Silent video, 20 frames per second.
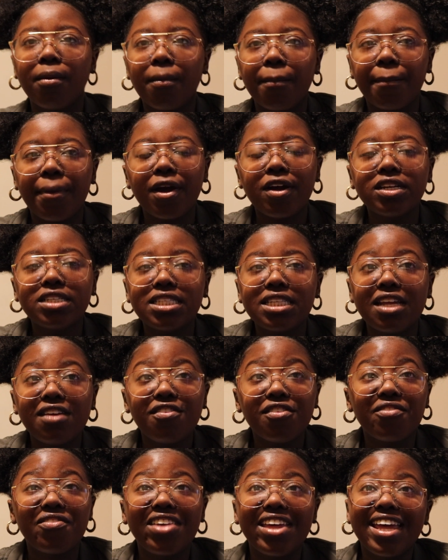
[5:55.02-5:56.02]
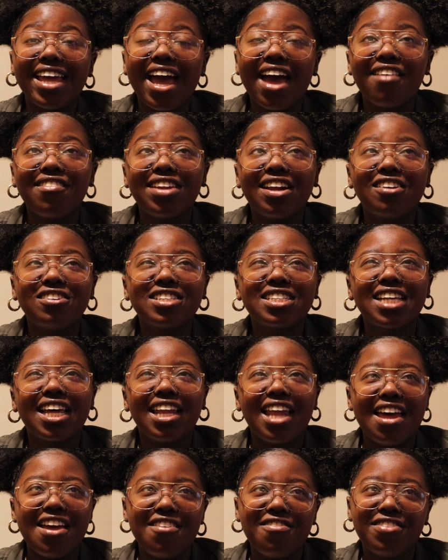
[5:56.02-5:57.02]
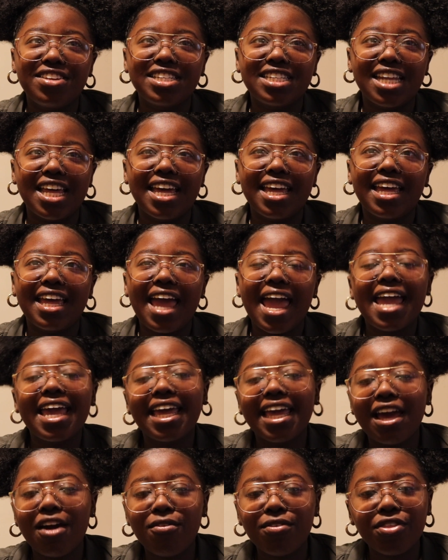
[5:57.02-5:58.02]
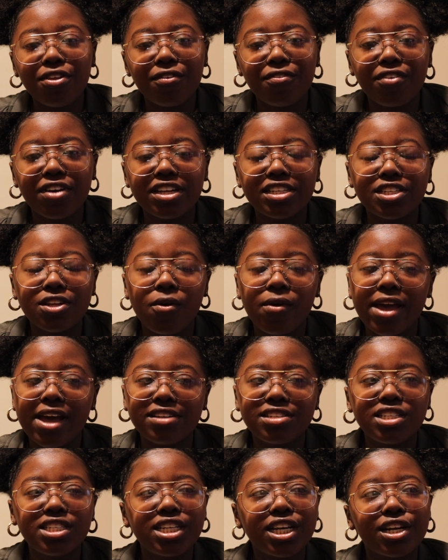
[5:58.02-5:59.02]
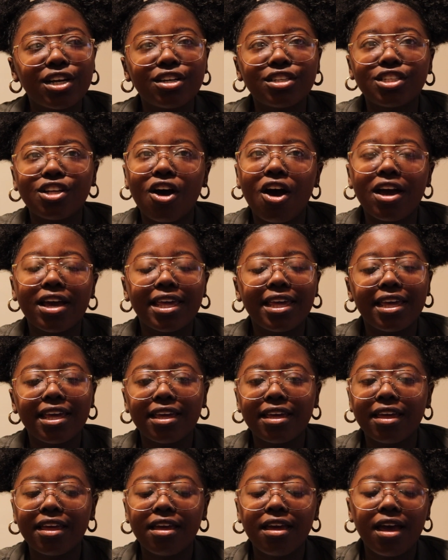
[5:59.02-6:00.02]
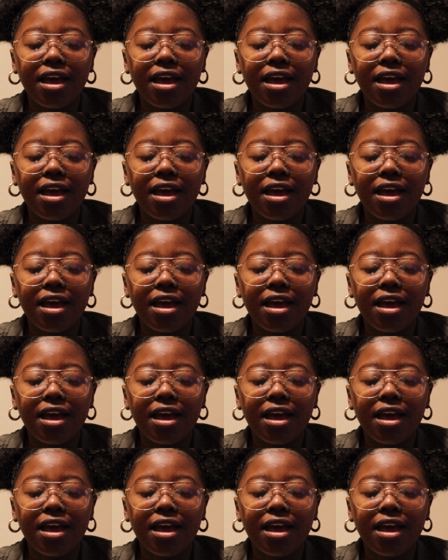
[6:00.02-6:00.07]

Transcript: Personally, for me, having an outside life is like hanging out with your friends, going out to dinner, talking,